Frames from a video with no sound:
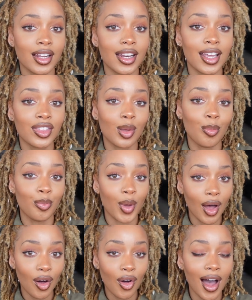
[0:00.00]
and hit the
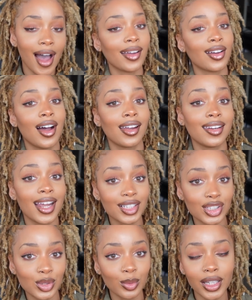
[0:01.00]
bell icon
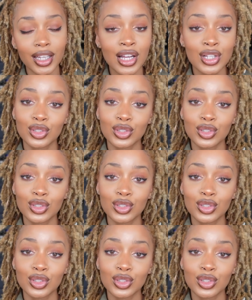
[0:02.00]
next to it